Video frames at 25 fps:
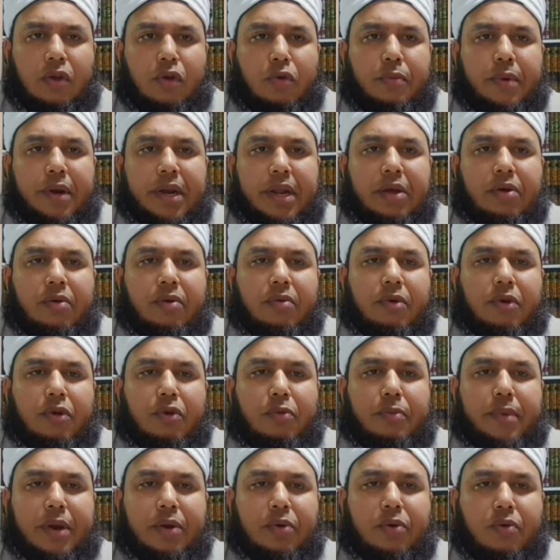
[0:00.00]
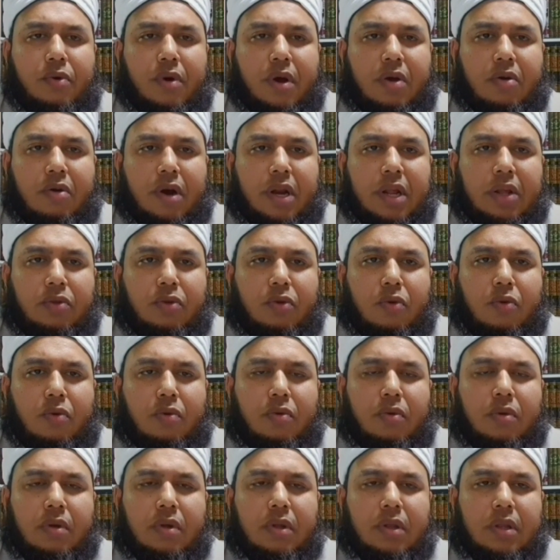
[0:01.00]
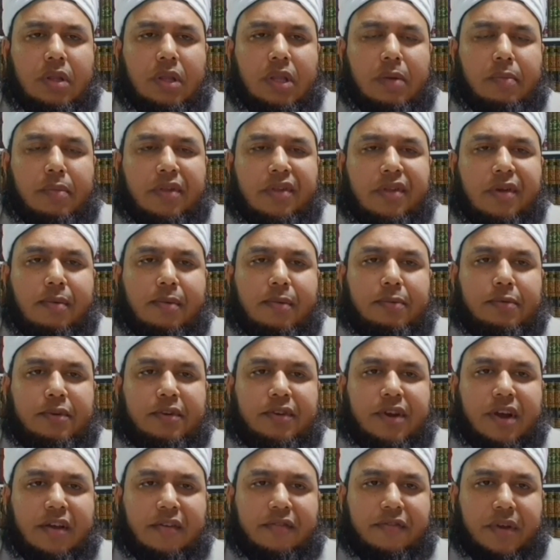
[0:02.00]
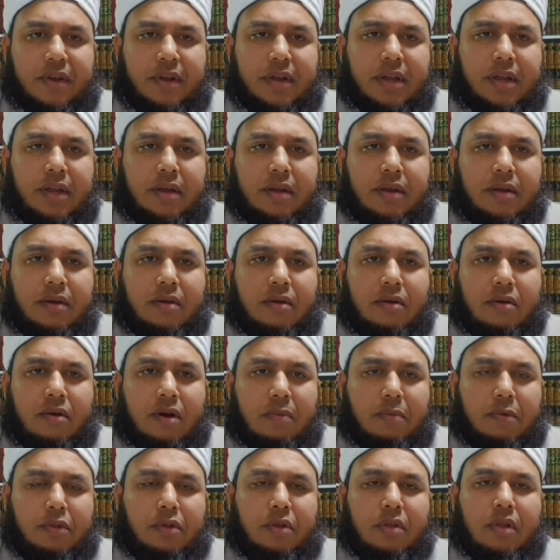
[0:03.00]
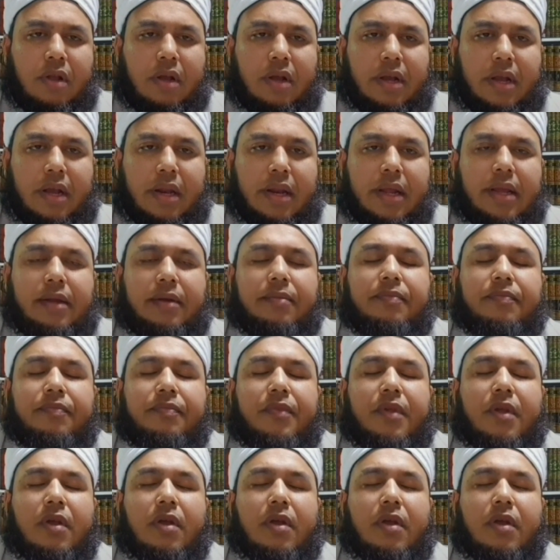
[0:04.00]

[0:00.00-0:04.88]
you may do according to the mazhab of Shafi'i rahmatullahi alayh.